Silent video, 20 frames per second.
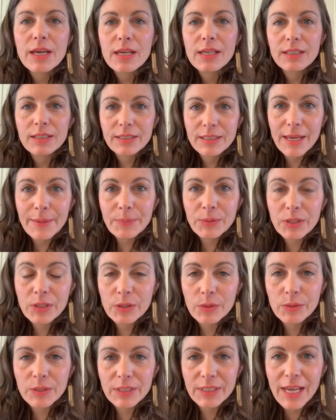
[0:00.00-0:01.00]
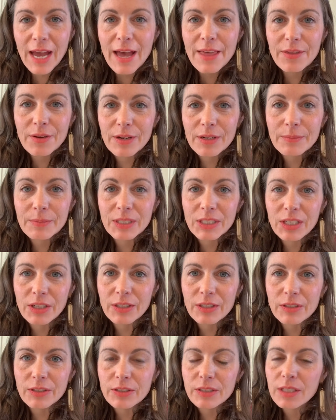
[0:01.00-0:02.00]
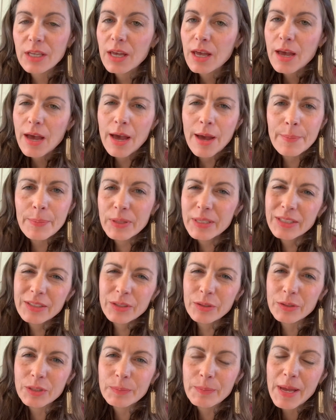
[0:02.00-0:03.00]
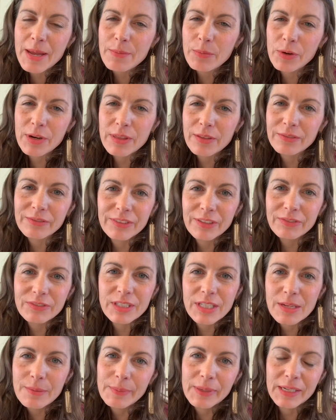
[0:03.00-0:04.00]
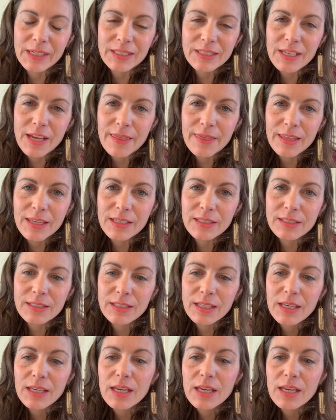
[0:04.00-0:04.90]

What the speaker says: Step 2 is gathering materials. And please don't spend more than 15 minutes on this.